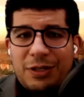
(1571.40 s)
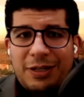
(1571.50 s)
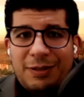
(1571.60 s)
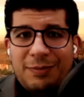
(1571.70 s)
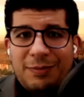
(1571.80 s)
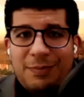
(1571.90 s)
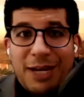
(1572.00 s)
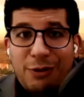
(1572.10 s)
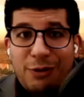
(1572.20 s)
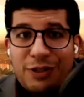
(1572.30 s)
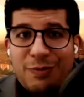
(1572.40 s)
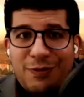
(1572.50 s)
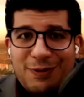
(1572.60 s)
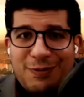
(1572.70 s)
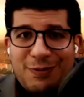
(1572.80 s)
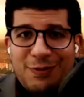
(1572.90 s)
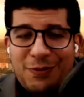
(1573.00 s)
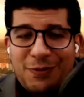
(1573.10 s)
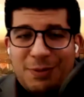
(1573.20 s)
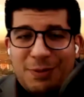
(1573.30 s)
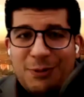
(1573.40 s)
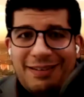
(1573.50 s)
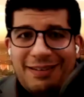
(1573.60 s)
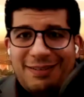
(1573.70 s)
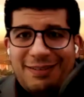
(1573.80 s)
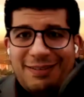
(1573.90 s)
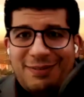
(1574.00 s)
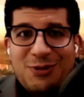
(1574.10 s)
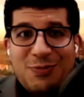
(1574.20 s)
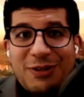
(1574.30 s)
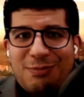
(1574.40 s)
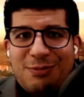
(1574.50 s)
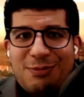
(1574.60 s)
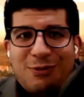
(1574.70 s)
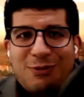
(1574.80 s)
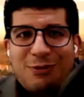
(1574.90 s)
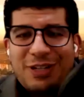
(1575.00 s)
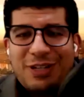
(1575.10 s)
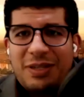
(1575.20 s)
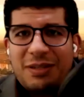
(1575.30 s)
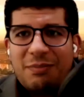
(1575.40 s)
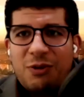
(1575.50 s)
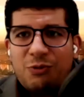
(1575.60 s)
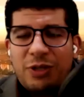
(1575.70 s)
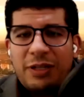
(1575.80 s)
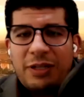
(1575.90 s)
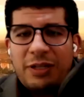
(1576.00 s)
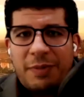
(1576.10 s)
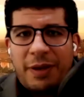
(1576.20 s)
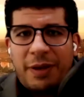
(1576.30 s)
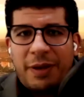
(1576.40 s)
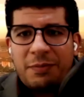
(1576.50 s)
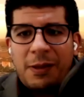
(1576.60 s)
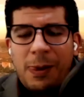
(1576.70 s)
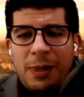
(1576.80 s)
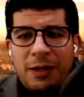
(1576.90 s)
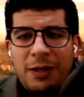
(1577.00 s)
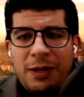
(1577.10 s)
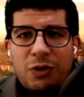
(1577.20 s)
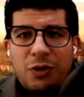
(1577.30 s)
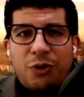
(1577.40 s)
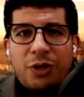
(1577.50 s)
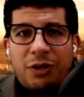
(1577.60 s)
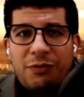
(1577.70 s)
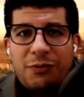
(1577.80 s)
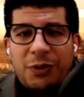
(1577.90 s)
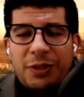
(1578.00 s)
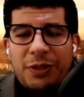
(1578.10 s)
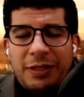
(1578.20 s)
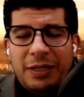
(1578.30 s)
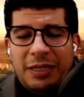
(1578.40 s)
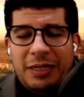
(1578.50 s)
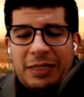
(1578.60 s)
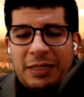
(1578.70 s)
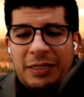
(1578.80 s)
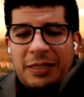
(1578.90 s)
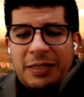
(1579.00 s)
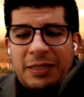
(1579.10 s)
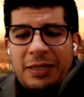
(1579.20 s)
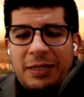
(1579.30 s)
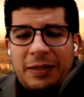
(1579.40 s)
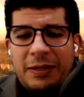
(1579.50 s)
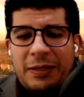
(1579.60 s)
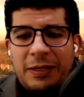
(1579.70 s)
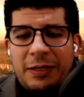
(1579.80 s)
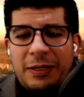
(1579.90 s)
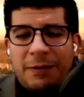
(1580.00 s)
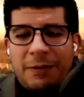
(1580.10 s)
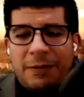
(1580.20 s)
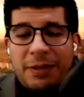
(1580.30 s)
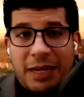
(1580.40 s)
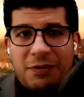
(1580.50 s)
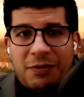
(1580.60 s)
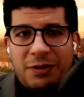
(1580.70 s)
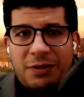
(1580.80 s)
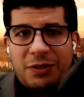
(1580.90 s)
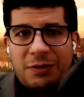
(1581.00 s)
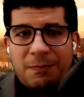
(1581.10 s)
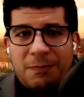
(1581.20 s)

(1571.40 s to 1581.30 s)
my acknowledgement of the book, I do mention Nujaym to be somebody who really inspired me to look more carefully in the Hanafi tradition.